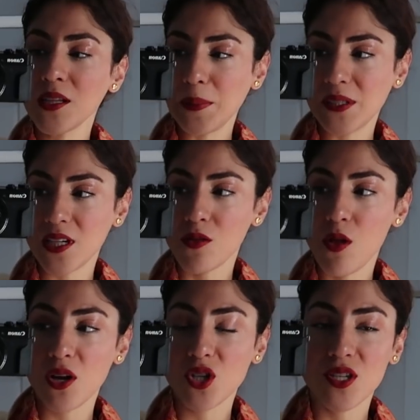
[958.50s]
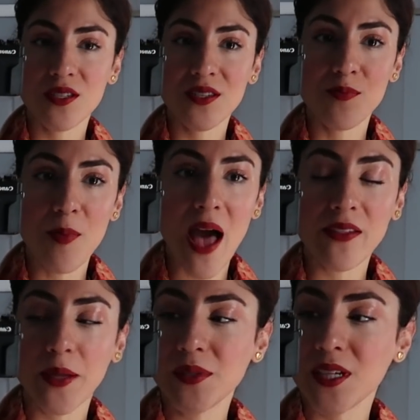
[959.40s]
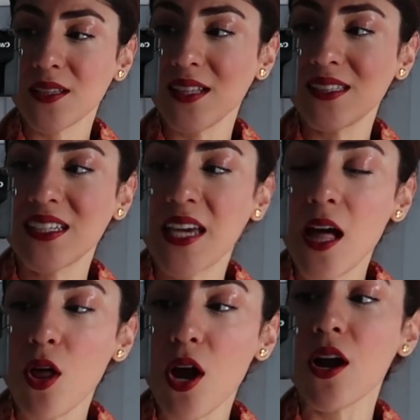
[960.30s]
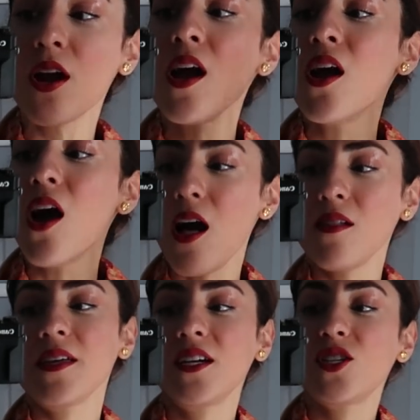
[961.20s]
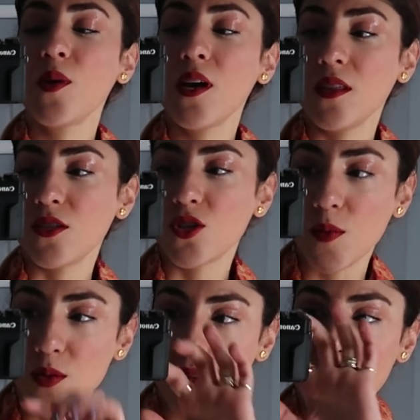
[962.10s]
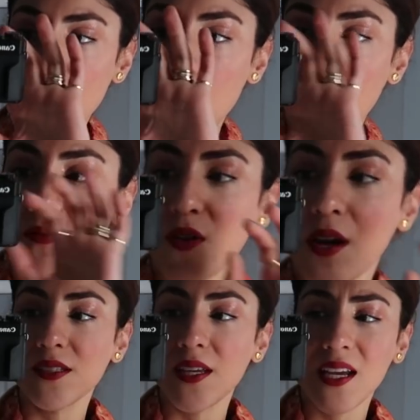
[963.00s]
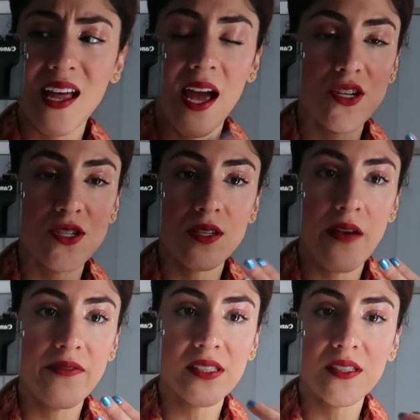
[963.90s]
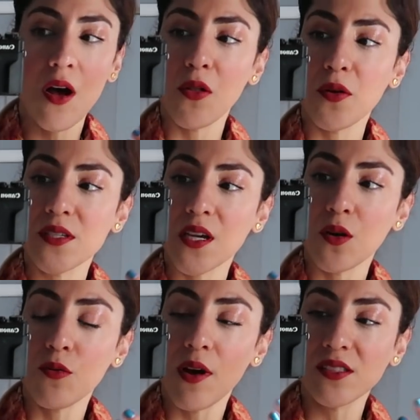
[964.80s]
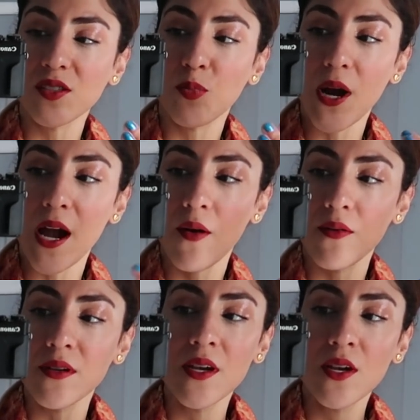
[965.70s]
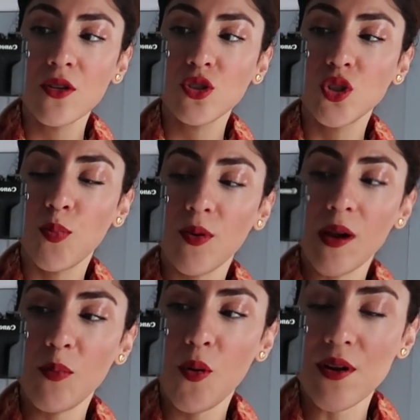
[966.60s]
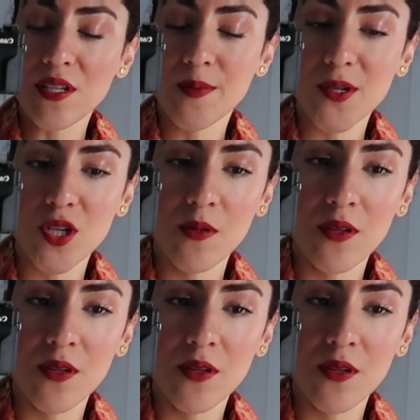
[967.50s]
lipstick launch. It's this matte lipstick that's killer. I'll link to it in the description of the video if you like it. I just love this color. It's like a rust brown, super on point, especially